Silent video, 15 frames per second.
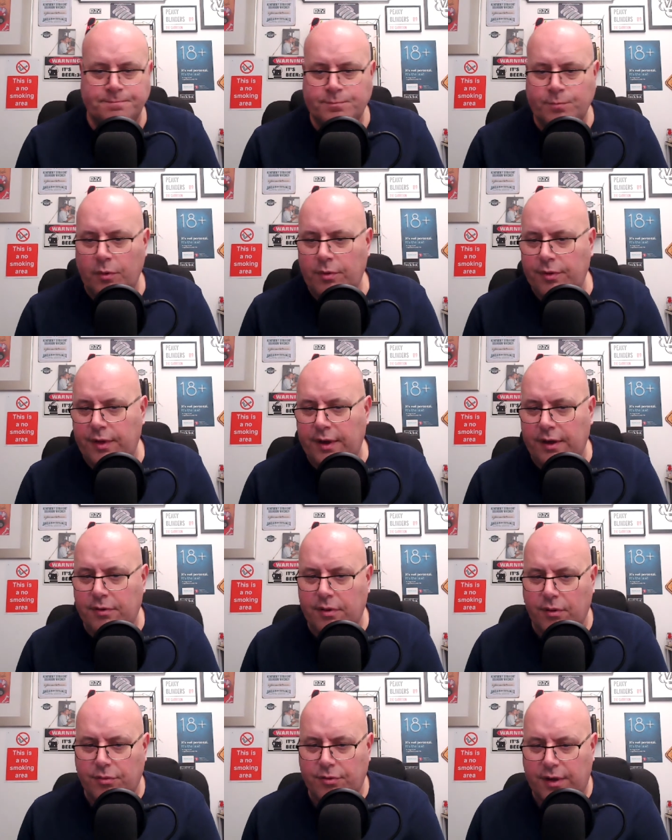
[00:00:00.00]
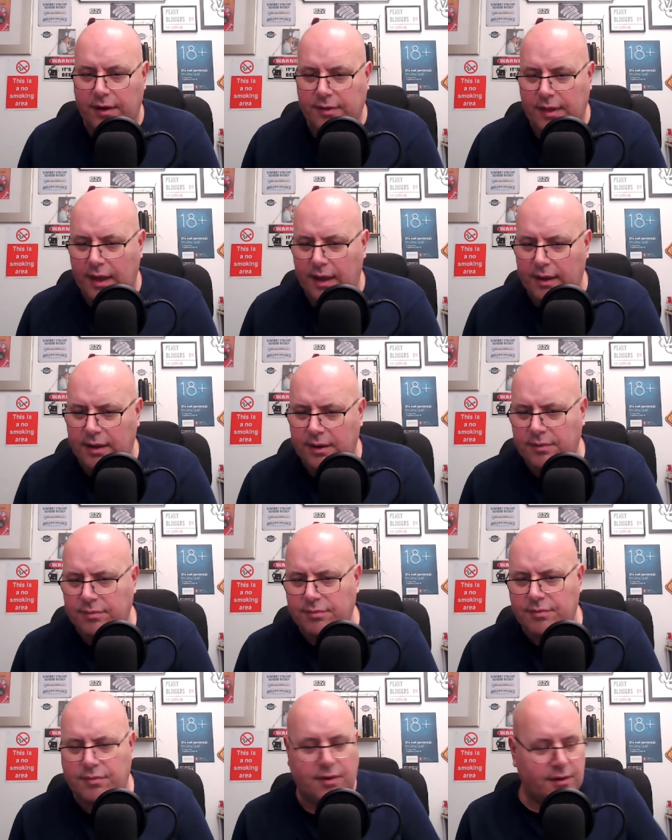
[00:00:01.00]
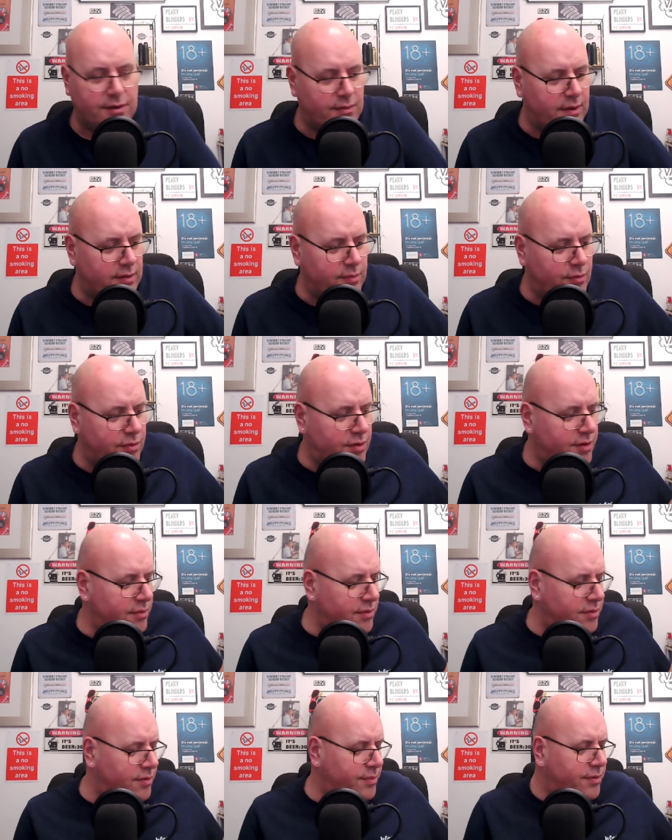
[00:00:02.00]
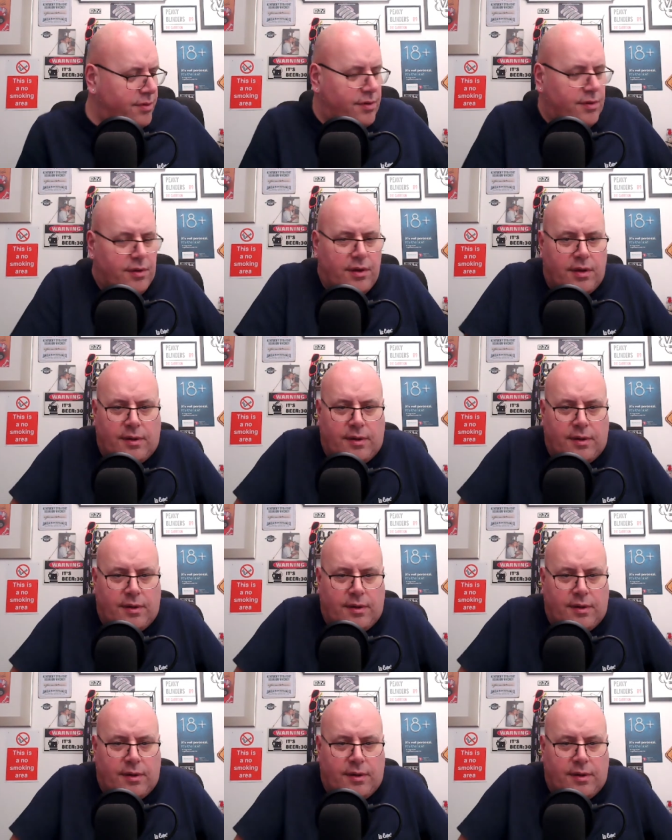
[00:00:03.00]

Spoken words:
But the thing is with old Cheech, like, he can chat away as much as he wants, but